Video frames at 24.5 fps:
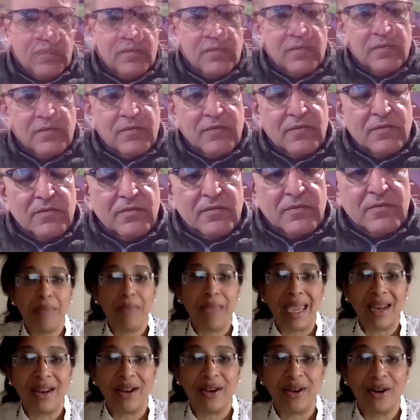What are the
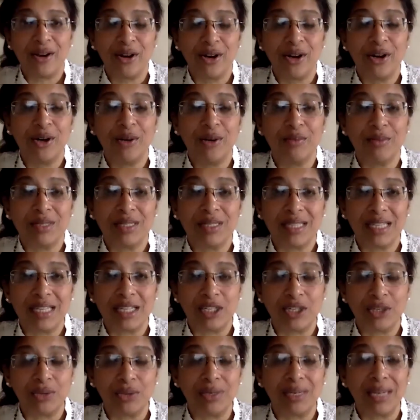main herbs
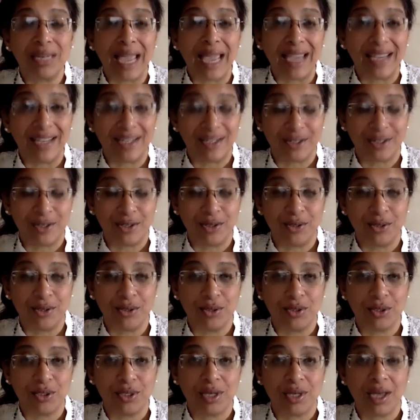that you like to
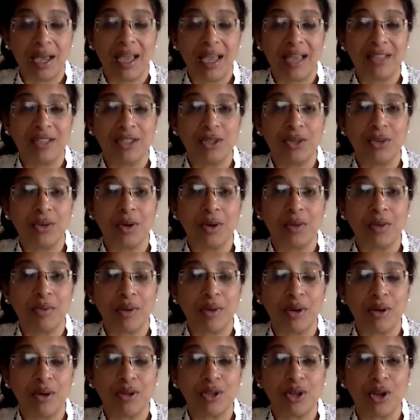use as you
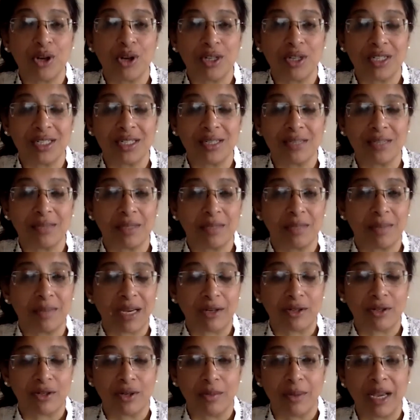approach autism
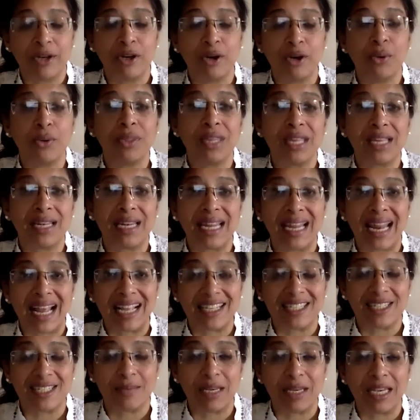spectrum? I know that it
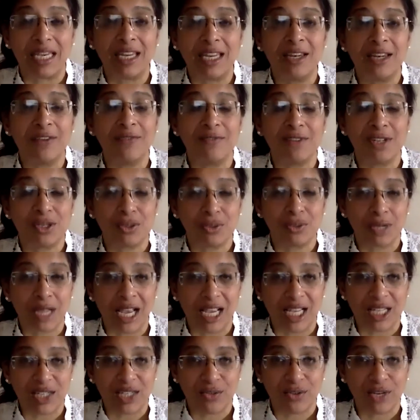has to be
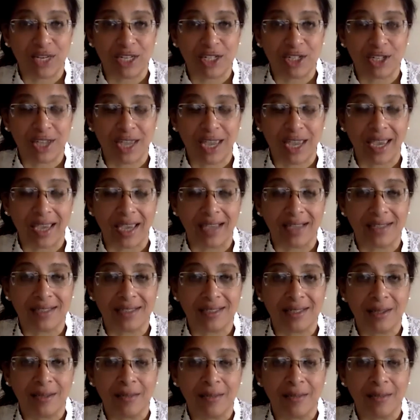individualized for each case.